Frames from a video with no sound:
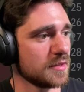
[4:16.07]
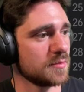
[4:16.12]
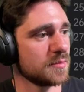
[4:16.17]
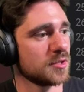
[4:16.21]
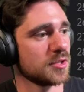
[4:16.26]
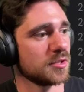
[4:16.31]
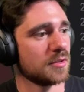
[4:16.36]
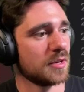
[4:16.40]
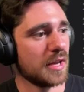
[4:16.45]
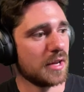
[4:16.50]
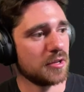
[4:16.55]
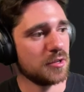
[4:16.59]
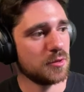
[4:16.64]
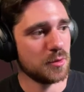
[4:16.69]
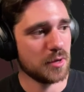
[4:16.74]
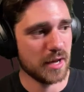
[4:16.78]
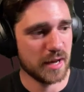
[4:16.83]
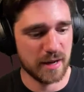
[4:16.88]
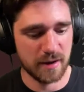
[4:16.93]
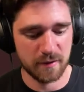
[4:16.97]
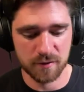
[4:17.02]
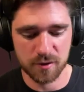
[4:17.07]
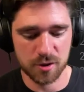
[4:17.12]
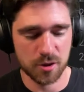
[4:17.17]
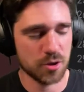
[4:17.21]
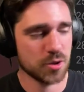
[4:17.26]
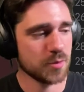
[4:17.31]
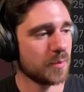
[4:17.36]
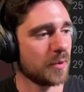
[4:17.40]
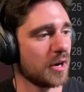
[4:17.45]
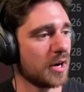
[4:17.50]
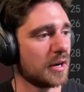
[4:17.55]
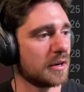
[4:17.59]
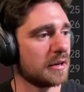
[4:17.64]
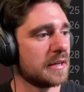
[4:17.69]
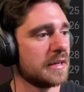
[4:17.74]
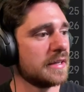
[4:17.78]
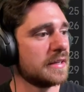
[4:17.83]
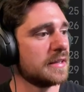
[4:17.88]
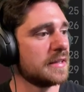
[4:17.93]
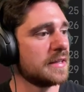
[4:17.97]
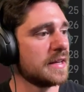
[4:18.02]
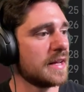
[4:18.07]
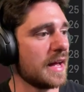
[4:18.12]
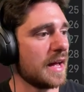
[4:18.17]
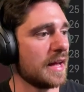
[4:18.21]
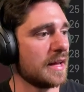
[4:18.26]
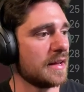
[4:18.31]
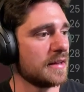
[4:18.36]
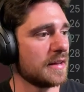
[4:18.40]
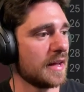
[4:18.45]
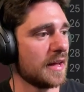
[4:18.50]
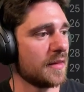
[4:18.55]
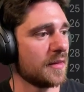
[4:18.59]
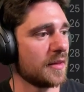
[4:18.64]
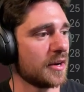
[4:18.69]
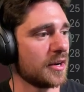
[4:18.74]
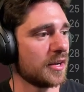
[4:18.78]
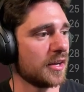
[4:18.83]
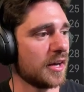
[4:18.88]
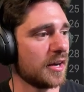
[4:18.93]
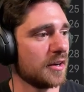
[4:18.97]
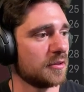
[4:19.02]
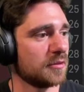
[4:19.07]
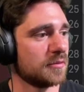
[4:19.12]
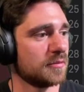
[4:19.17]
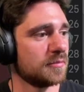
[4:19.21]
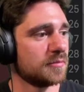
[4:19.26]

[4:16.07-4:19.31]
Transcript: So now you have the search bar, and there you go.